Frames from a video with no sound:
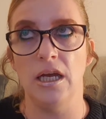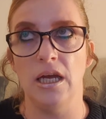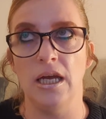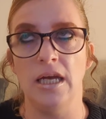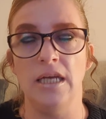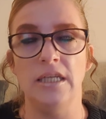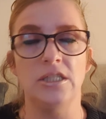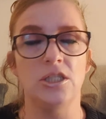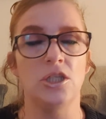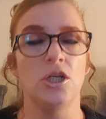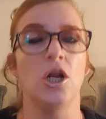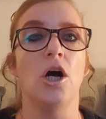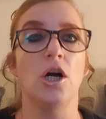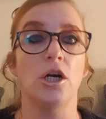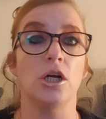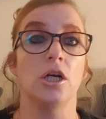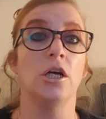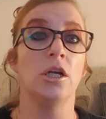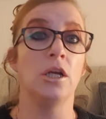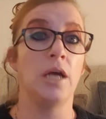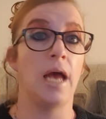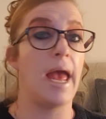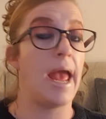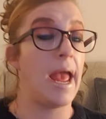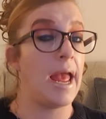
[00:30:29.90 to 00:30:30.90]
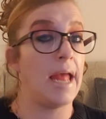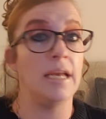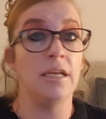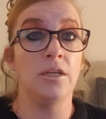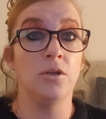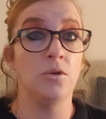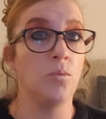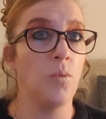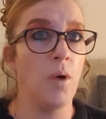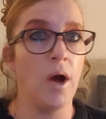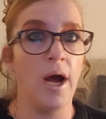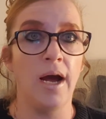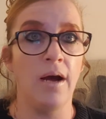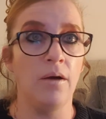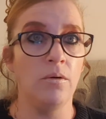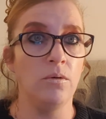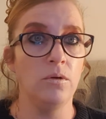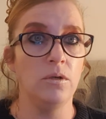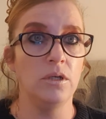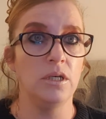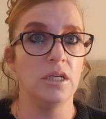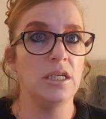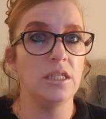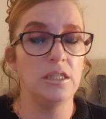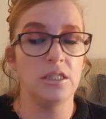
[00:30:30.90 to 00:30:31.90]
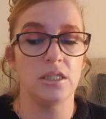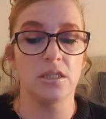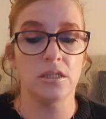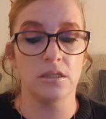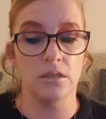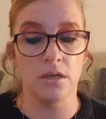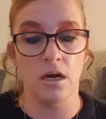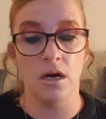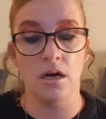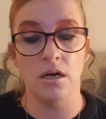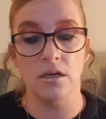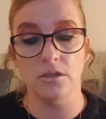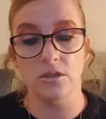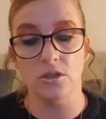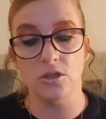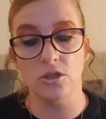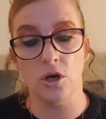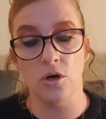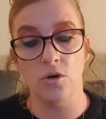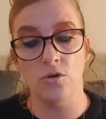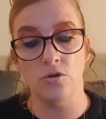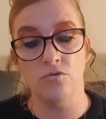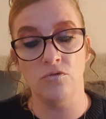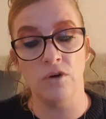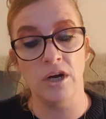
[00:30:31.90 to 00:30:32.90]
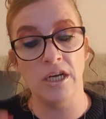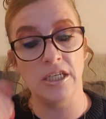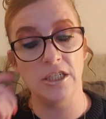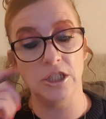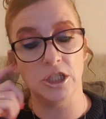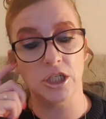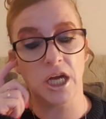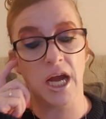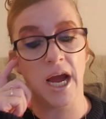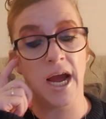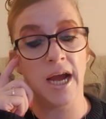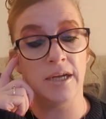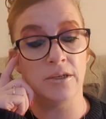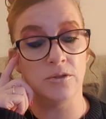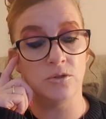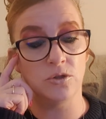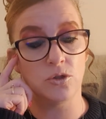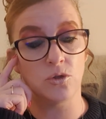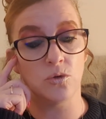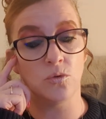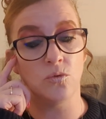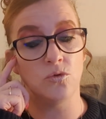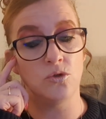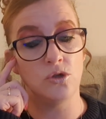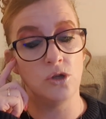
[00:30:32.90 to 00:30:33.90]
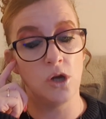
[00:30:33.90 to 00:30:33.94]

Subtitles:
it's not going to end well. It's not. So Greenwich Council